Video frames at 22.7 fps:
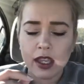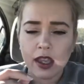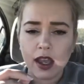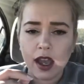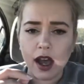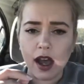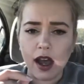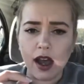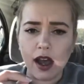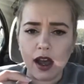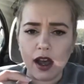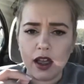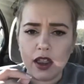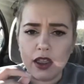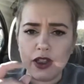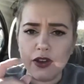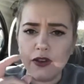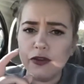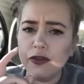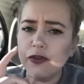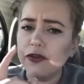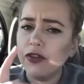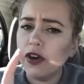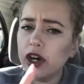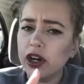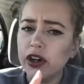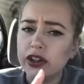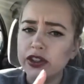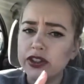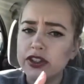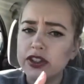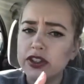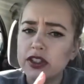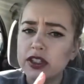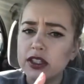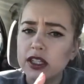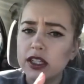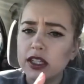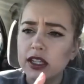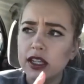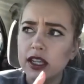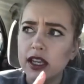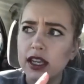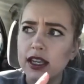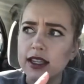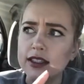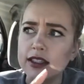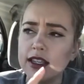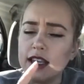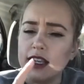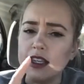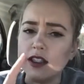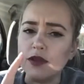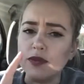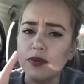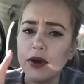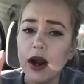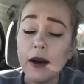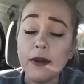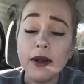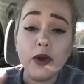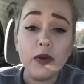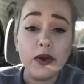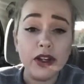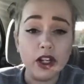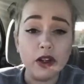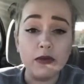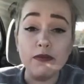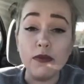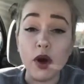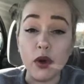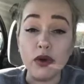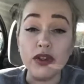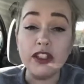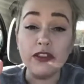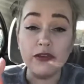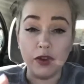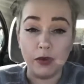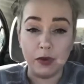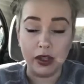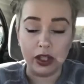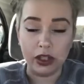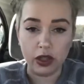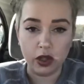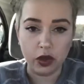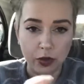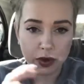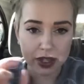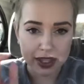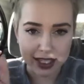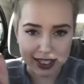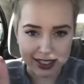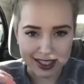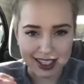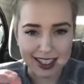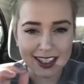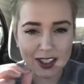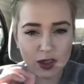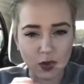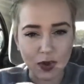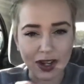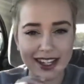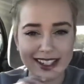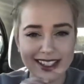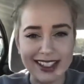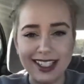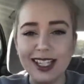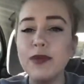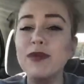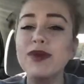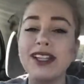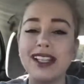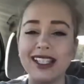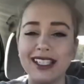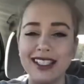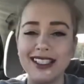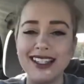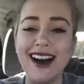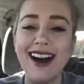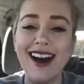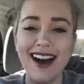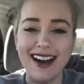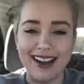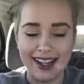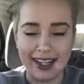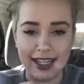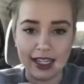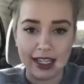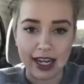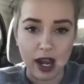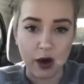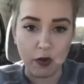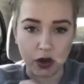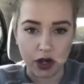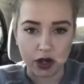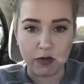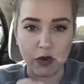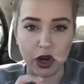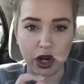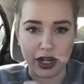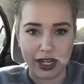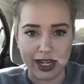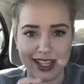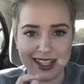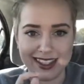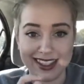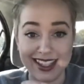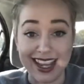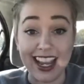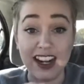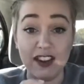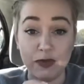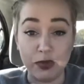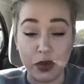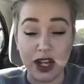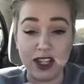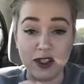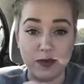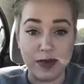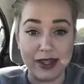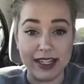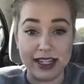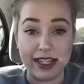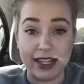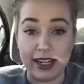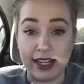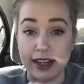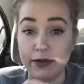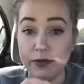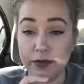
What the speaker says: the first is probably what you're most familiar with, because this is what is typically taught in network marketing. It's kind of prospecting